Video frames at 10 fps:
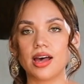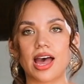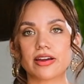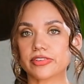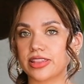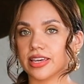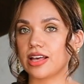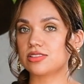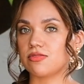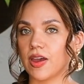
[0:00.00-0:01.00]
Everything
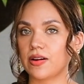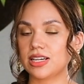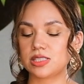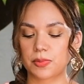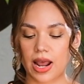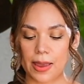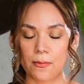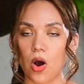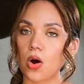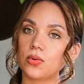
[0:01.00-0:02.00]
else varies, but I'm
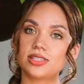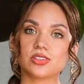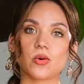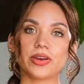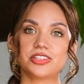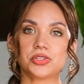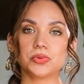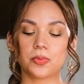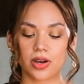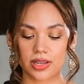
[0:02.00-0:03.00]
always going to
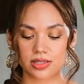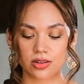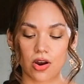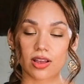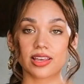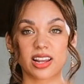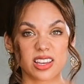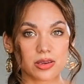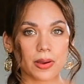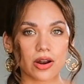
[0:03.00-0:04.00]
put garlic and
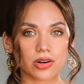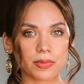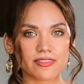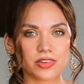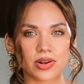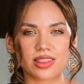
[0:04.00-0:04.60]
onion powder in my food.